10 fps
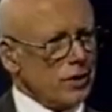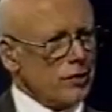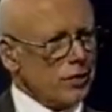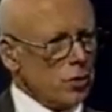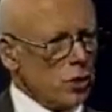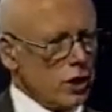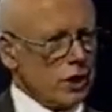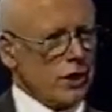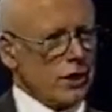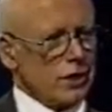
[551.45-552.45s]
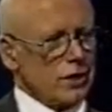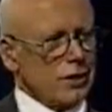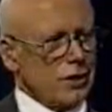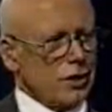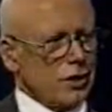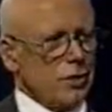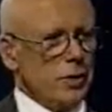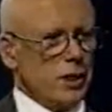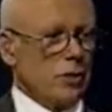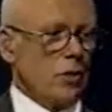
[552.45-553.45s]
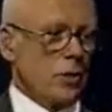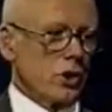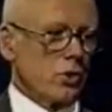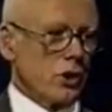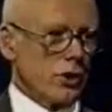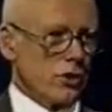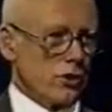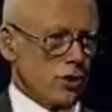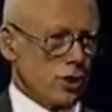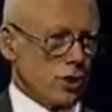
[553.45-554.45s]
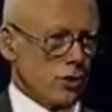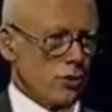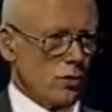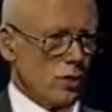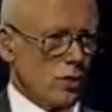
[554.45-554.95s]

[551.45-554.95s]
if you will, at El Camino almost 20 years ago,